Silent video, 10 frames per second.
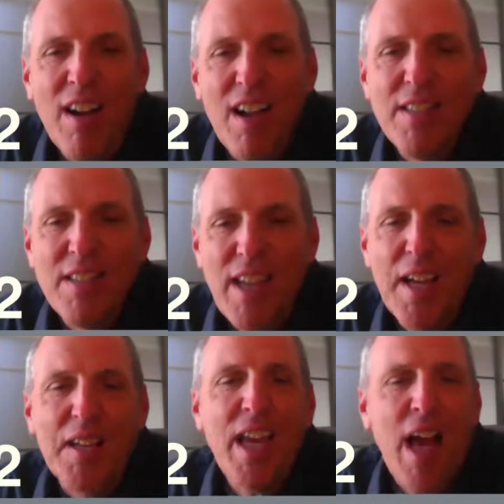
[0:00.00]

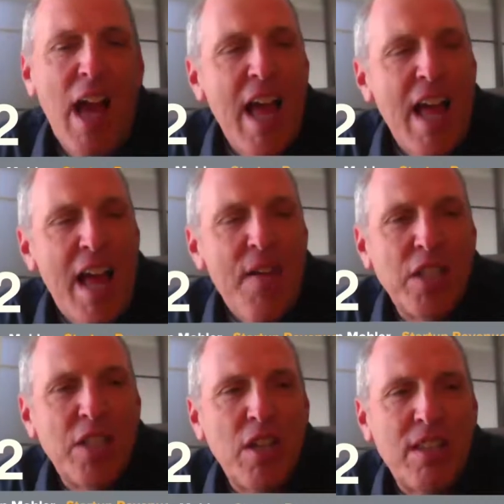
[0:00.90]
Yeah. I've actually
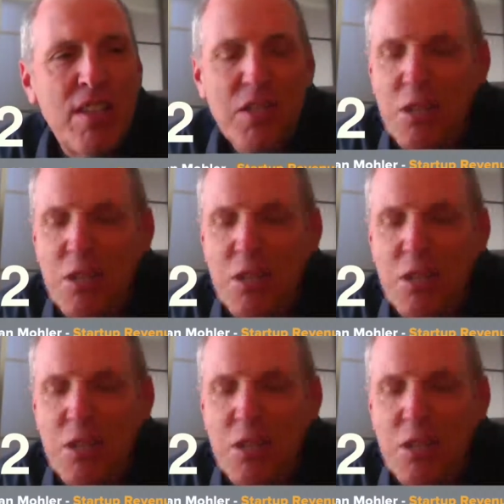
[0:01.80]
talked to